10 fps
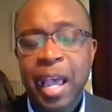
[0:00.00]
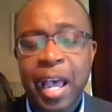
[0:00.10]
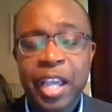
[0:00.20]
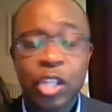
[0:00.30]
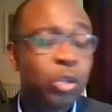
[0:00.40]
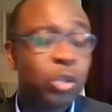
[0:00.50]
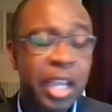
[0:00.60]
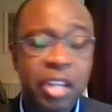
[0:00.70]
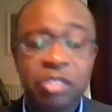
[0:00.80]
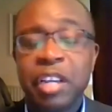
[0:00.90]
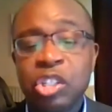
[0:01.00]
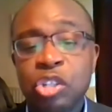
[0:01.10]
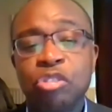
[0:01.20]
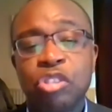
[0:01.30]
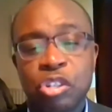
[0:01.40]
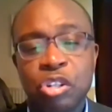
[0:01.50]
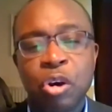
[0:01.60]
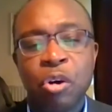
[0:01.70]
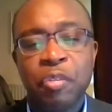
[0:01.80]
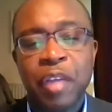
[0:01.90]
It will interest you to
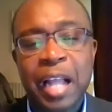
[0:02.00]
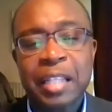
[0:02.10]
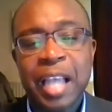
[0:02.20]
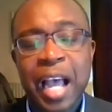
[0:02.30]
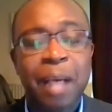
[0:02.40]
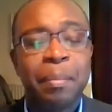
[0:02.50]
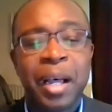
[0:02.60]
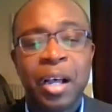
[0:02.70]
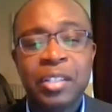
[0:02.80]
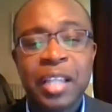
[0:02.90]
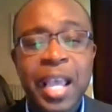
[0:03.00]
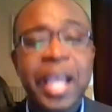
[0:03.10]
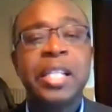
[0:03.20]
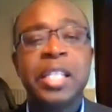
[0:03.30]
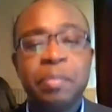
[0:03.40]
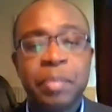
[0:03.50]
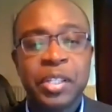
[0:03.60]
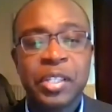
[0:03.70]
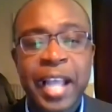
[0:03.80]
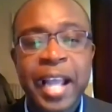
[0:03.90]
know that about
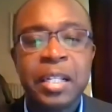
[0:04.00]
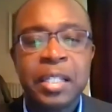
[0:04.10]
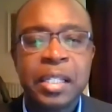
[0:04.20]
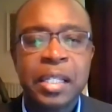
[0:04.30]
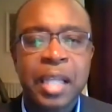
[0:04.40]
80%